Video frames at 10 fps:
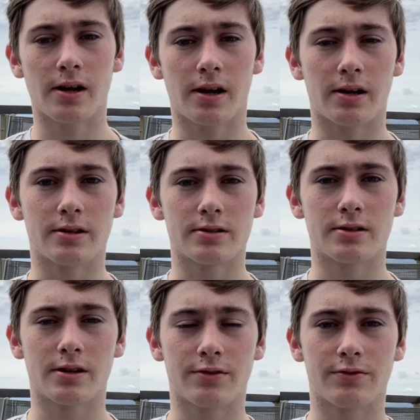and
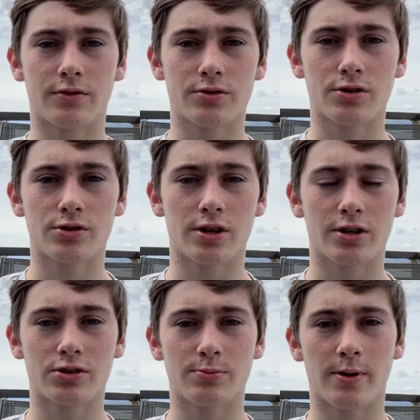I've also
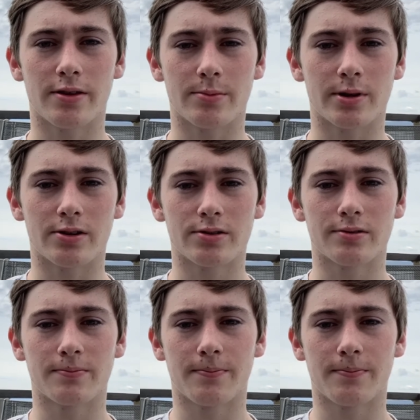changed my thumbnails.